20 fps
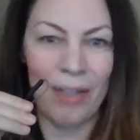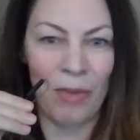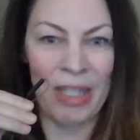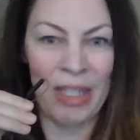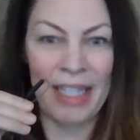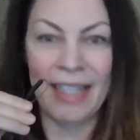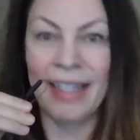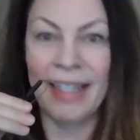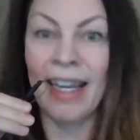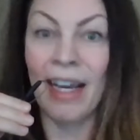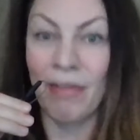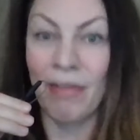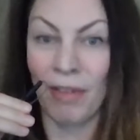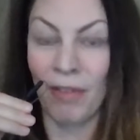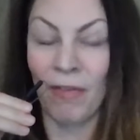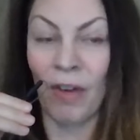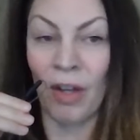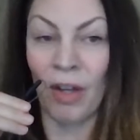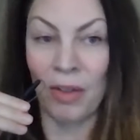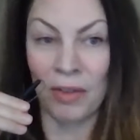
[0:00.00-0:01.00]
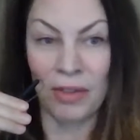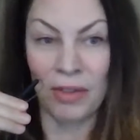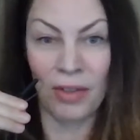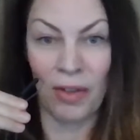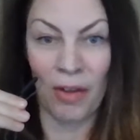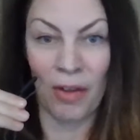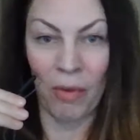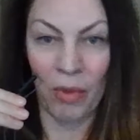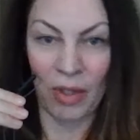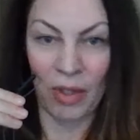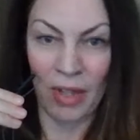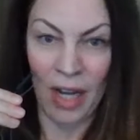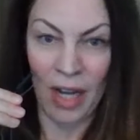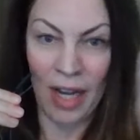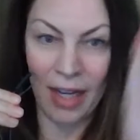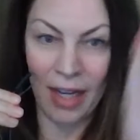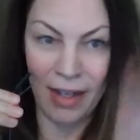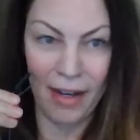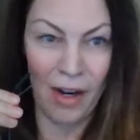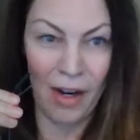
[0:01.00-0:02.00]
and we need to have a funnel so
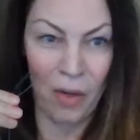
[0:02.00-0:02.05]
that